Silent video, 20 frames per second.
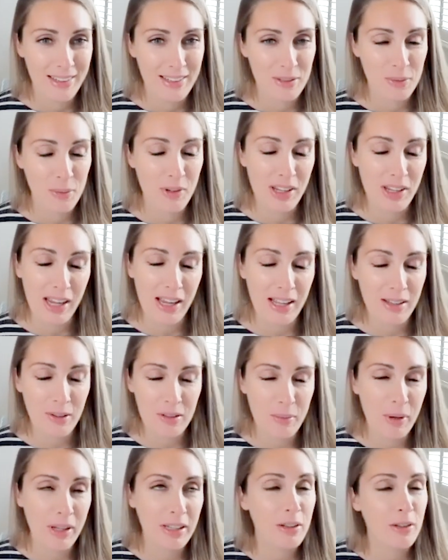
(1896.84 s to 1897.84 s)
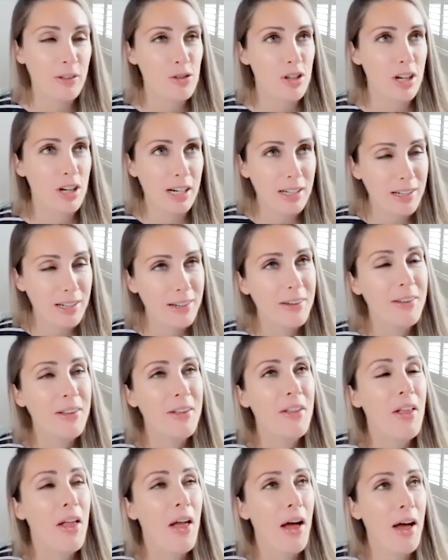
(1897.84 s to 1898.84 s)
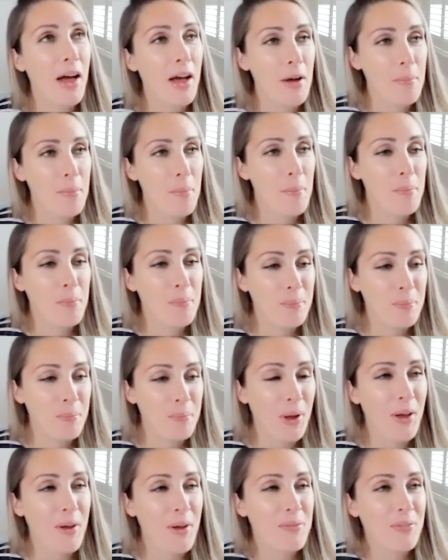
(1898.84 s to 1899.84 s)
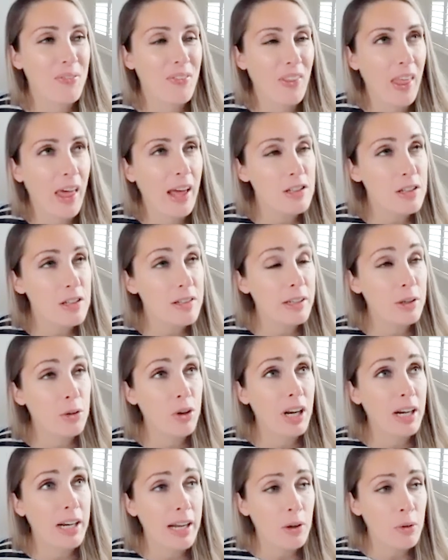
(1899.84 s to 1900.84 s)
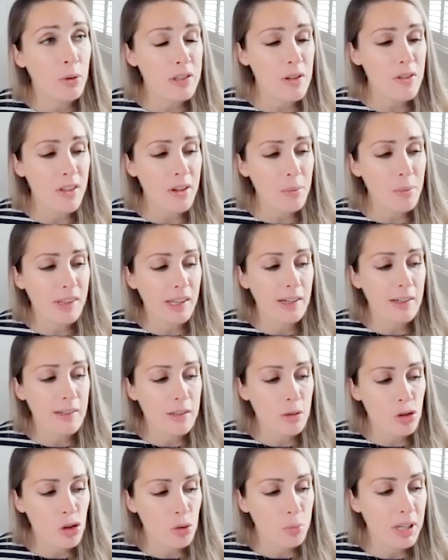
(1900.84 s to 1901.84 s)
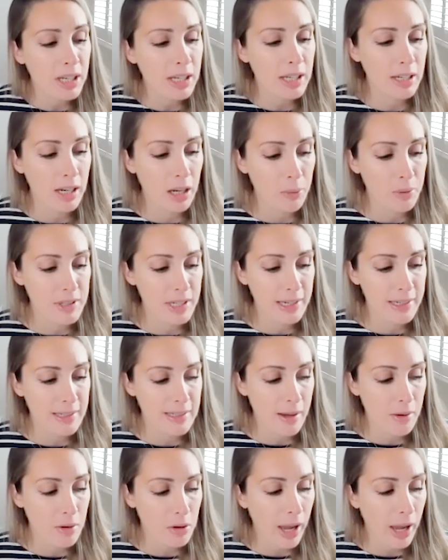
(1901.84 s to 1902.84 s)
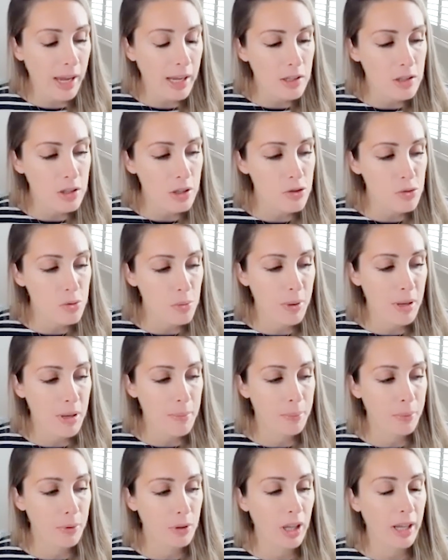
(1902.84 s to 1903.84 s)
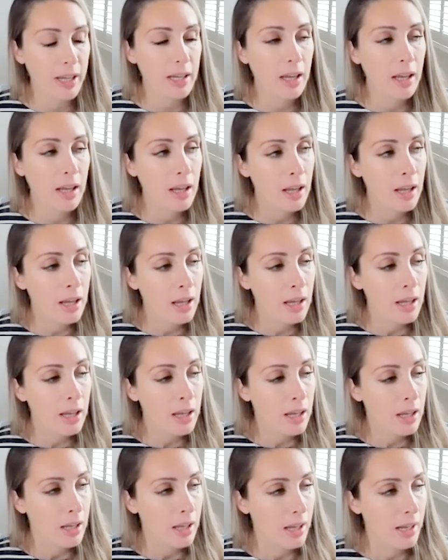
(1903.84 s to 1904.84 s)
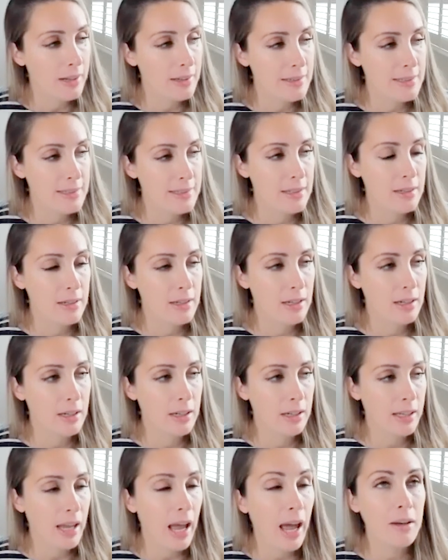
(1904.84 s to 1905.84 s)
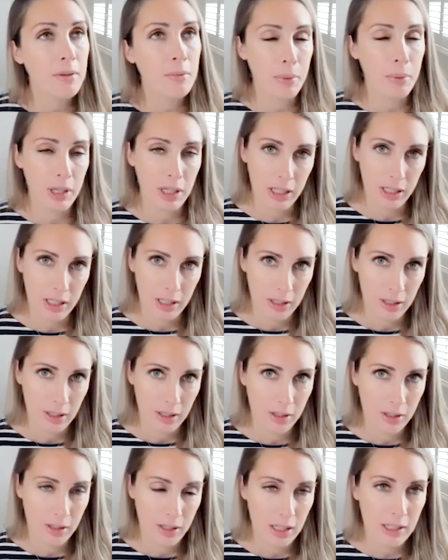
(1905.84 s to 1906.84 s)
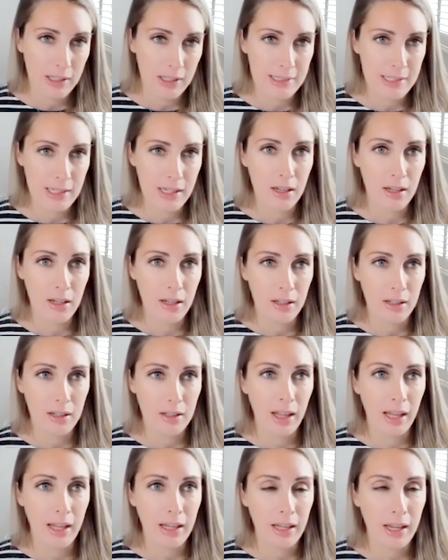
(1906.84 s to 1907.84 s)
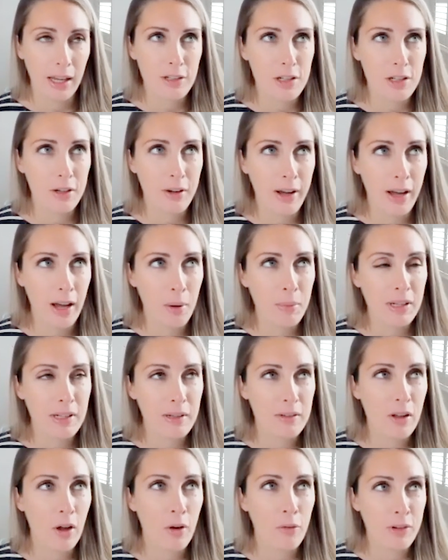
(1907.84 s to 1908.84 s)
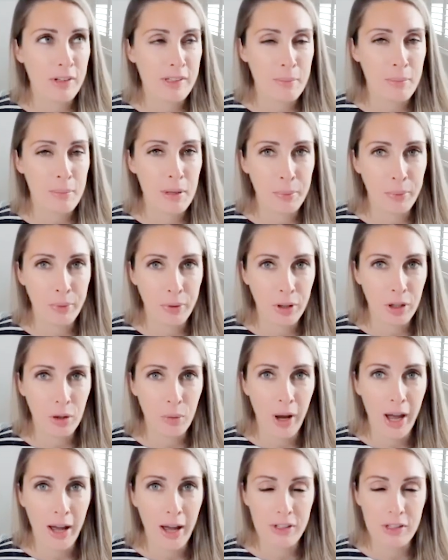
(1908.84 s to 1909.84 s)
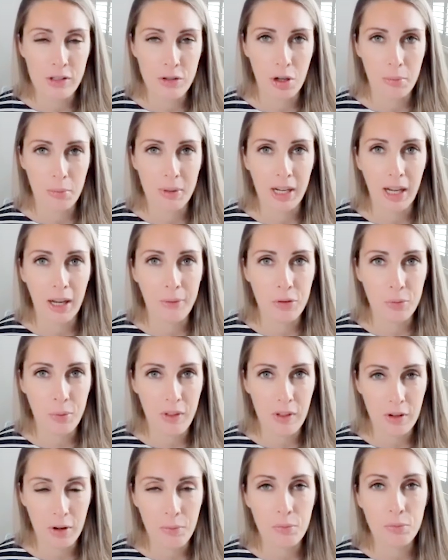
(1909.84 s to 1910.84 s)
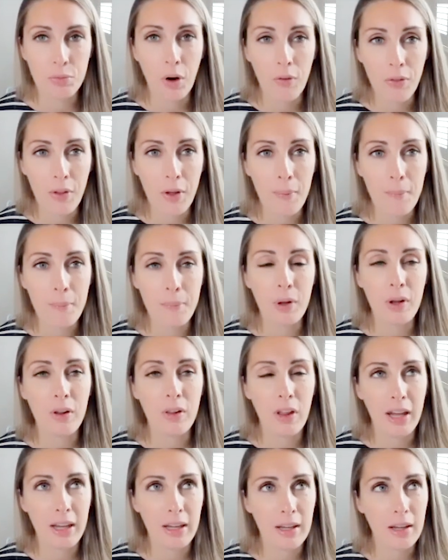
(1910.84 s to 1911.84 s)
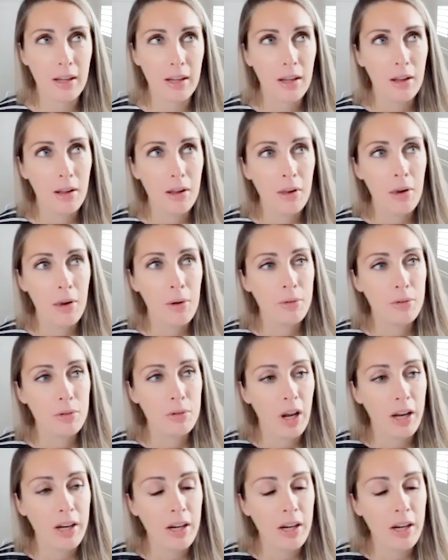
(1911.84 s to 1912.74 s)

That's why, yeah, that's my little trick. Um, but I totally agree. And I also think with like social media nowadays, like getting in touch with people like is, can be easier. Like, I don't know how, I mean, there's obviously people who have Instagram accounts where they don't run them, but like, Mm-hmm.